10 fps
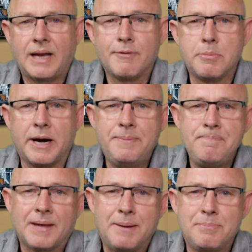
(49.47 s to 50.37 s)
Hey everybody,
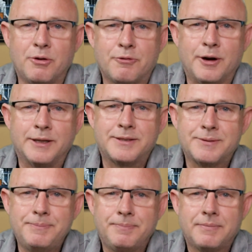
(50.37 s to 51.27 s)
I'm Bill
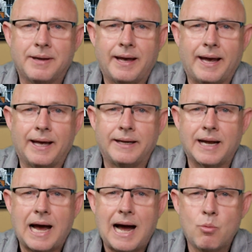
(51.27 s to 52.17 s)
Fritz, and
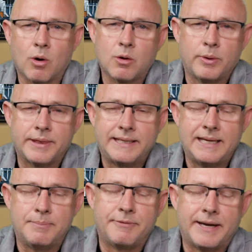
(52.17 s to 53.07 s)
I work with a
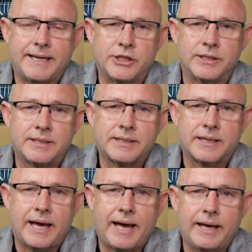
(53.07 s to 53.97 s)
team of agents
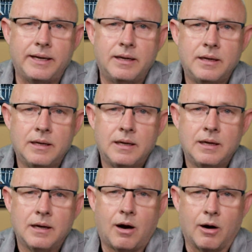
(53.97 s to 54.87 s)
that
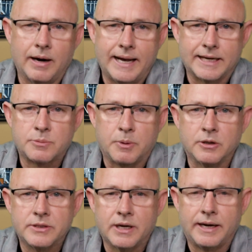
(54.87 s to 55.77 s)
are
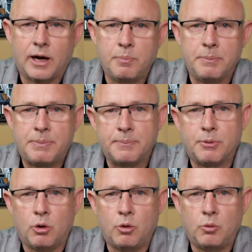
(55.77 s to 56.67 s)
experts on helping
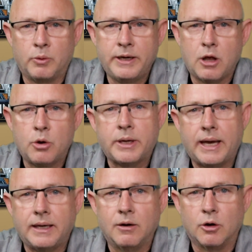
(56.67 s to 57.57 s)
people
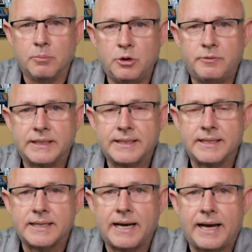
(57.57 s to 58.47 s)
relocate or move to
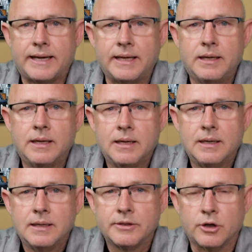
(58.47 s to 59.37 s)
Cincinnati.
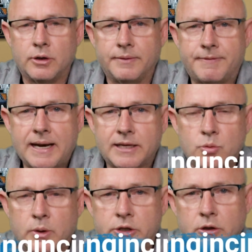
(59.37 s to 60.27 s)
So if that
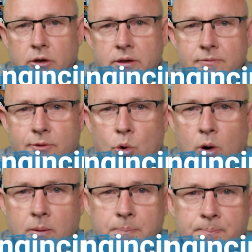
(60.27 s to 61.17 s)
is what you're looking
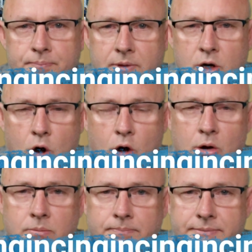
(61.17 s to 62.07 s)
for,
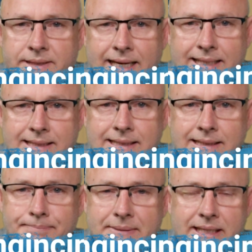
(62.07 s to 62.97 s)
call, text,
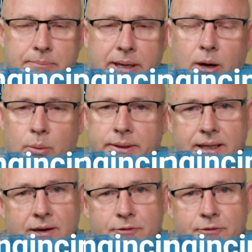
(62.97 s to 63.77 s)
email with the